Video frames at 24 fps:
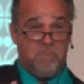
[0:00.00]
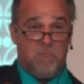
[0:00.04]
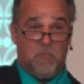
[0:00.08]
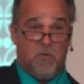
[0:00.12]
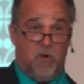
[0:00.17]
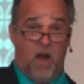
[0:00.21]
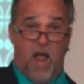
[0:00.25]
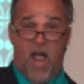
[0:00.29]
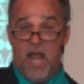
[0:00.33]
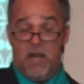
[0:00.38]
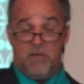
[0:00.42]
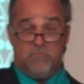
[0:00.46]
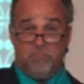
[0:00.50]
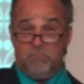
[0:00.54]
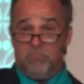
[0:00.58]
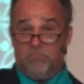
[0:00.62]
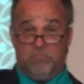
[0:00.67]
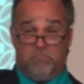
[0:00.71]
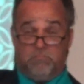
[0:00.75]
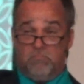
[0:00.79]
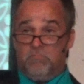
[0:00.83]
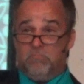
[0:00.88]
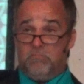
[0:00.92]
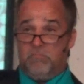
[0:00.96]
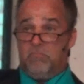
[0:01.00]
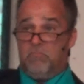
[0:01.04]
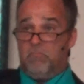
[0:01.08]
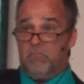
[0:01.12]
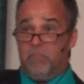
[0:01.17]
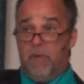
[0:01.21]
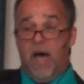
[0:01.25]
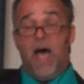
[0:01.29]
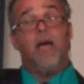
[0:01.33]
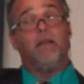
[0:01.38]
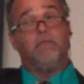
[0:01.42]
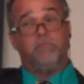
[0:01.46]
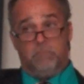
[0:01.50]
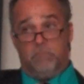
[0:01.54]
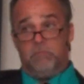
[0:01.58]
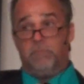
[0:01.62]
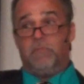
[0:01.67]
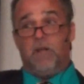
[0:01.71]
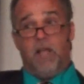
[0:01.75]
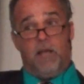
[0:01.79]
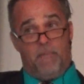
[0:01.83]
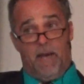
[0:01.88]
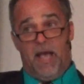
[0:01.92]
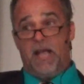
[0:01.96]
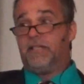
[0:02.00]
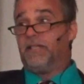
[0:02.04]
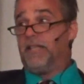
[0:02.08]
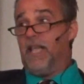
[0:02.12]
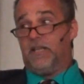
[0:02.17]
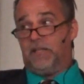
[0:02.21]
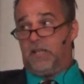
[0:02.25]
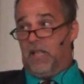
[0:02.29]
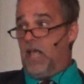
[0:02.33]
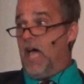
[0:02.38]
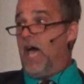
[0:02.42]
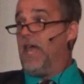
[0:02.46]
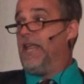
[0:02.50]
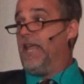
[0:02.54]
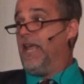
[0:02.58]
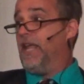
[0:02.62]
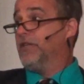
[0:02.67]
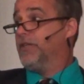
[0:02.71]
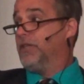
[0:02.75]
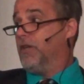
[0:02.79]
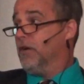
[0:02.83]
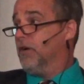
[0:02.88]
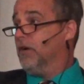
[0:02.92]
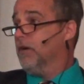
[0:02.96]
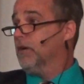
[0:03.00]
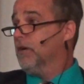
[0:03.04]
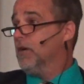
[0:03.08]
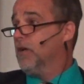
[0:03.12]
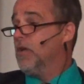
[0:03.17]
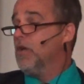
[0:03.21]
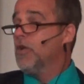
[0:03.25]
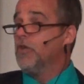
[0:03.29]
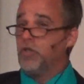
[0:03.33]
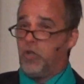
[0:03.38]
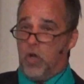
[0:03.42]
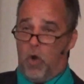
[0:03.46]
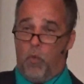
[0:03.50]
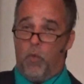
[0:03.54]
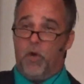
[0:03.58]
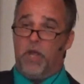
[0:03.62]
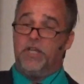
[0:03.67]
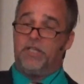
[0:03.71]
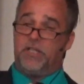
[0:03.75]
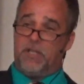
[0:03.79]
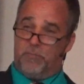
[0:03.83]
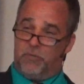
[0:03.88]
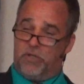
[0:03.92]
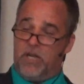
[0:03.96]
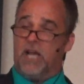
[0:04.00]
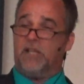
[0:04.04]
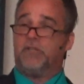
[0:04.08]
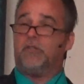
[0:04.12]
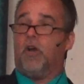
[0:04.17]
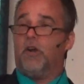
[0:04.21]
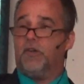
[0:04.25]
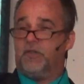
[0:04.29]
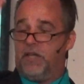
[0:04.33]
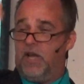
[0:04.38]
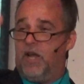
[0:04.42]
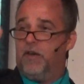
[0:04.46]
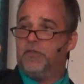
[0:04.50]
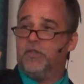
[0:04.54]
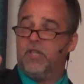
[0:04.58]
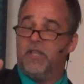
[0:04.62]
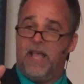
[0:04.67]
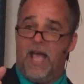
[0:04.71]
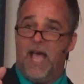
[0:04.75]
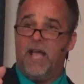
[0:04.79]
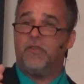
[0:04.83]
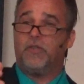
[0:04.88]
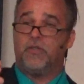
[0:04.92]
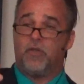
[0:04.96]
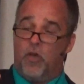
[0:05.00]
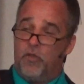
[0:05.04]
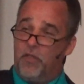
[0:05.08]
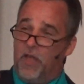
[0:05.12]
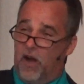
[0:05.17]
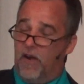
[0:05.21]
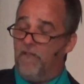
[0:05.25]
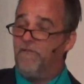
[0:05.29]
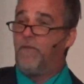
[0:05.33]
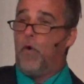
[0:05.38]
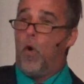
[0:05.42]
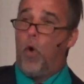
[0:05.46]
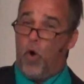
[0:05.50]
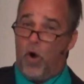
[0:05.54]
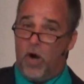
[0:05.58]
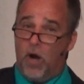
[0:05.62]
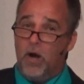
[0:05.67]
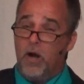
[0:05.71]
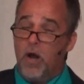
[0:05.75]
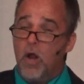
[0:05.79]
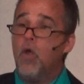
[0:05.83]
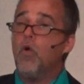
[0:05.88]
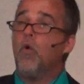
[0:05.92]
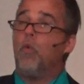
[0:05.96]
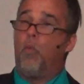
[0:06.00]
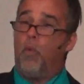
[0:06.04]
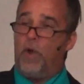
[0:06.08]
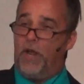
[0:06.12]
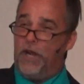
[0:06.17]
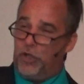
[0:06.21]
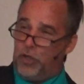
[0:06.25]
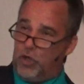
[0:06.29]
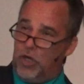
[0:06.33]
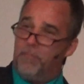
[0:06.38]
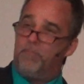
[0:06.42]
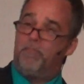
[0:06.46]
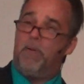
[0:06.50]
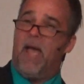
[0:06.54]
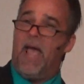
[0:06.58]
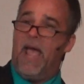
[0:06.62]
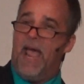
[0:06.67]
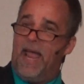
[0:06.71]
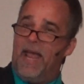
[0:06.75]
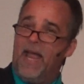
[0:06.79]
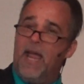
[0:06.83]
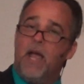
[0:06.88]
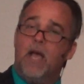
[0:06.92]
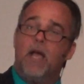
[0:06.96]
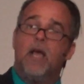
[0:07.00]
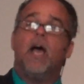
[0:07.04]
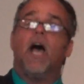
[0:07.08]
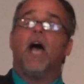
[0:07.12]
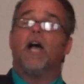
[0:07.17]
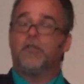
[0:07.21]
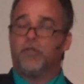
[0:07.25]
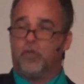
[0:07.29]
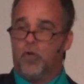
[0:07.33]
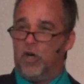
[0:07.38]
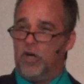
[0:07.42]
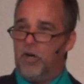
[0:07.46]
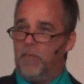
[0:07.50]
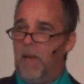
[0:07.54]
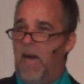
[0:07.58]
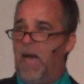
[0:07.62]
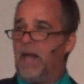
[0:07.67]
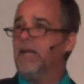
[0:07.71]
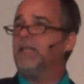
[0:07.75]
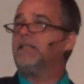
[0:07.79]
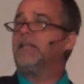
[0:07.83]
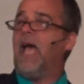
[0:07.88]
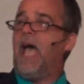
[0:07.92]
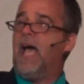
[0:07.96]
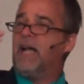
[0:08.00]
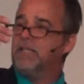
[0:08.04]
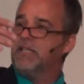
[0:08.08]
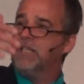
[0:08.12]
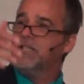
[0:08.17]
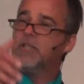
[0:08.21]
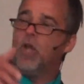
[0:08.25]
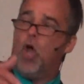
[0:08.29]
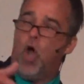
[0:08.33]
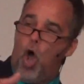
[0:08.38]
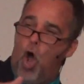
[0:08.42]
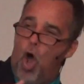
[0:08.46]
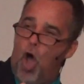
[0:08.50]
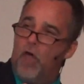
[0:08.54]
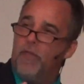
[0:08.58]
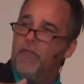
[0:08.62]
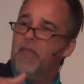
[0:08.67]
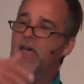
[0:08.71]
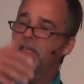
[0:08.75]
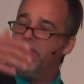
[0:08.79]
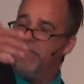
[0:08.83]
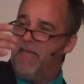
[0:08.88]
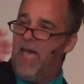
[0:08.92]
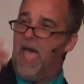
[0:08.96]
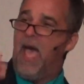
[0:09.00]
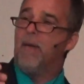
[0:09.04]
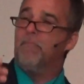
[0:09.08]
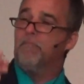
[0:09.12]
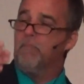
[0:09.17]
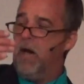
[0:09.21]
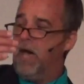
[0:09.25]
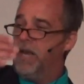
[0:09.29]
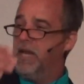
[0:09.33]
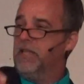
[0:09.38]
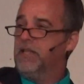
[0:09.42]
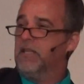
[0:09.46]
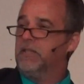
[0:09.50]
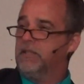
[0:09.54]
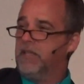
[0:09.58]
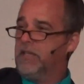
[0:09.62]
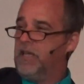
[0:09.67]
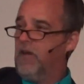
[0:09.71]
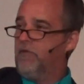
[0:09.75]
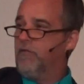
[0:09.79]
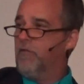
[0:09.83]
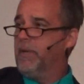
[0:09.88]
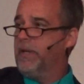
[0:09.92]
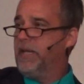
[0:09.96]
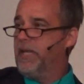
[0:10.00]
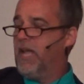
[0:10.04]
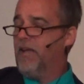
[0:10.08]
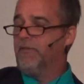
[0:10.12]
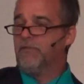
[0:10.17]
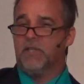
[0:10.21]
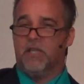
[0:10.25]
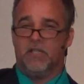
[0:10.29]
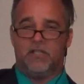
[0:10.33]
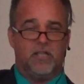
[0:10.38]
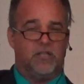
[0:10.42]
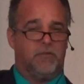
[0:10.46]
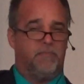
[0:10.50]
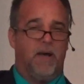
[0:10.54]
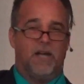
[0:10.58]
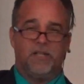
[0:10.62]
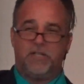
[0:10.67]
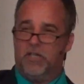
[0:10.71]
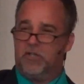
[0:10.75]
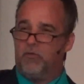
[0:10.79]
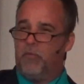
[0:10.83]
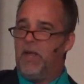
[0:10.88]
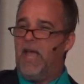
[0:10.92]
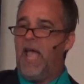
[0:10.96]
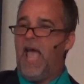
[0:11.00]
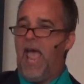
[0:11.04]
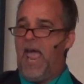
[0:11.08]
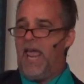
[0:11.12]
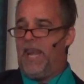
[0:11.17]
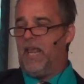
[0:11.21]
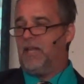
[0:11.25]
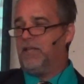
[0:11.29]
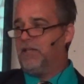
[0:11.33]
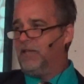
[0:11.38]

Right? But it makes things a lot easier. So we subject ourselves to that. So therefore, we should pay a certain amount of taxes on that money that the government gives us. As much as we hate